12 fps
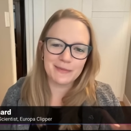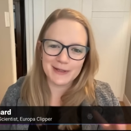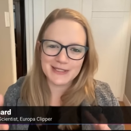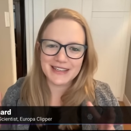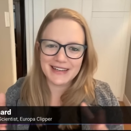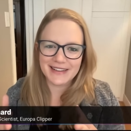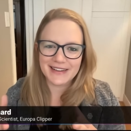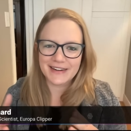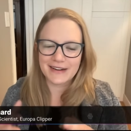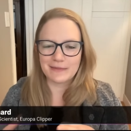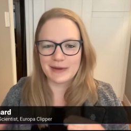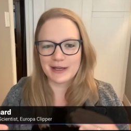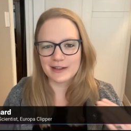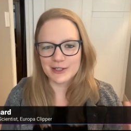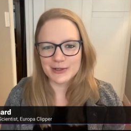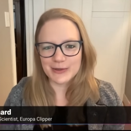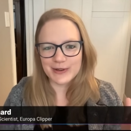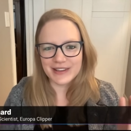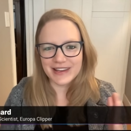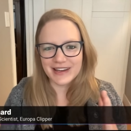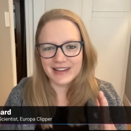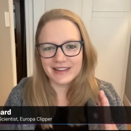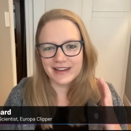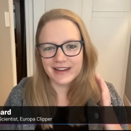them all together and making sure
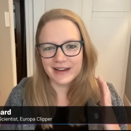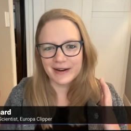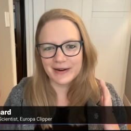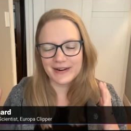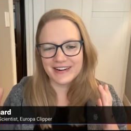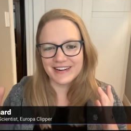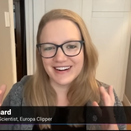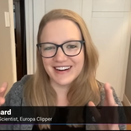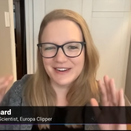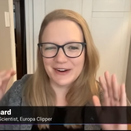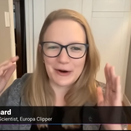that they are